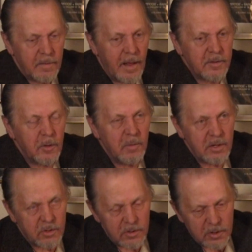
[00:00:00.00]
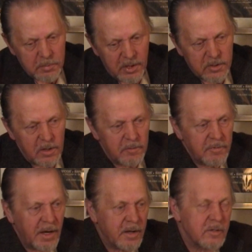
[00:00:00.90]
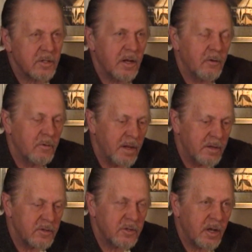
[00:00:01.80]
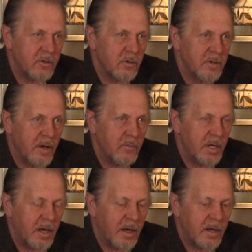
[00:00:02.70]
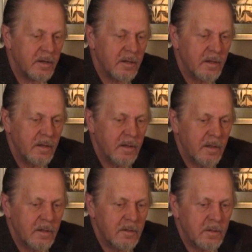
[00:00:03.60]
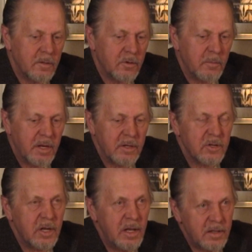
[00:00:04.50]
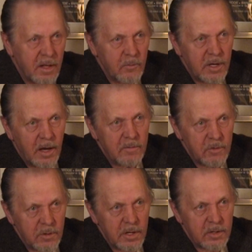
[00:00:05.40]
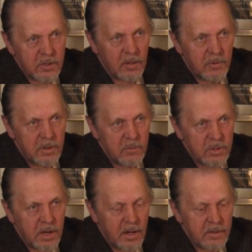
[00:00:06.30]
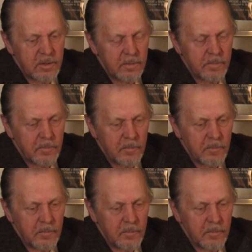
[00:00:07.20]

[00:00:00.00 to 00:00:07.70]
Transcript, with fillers: Not to mention the special effects, the horrendous schedule that we had, the tremendous heat that we had during that summer in Wisconsin.